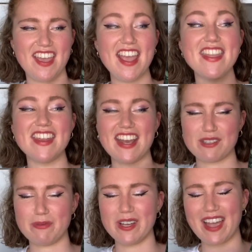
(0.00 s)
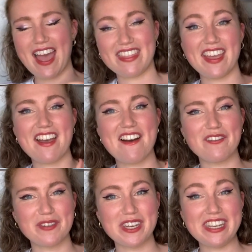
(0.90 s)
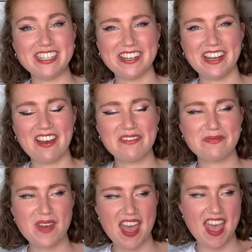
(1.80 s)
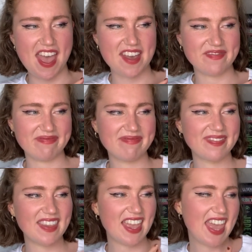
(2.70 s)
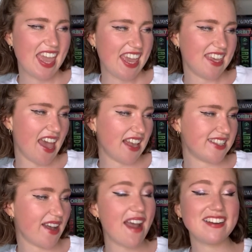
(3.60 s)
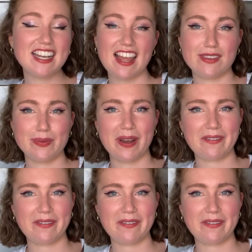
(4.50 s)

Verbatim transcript: in the next book. I think I'm gonna enjoy a lot, But um yeah, so I really like this one.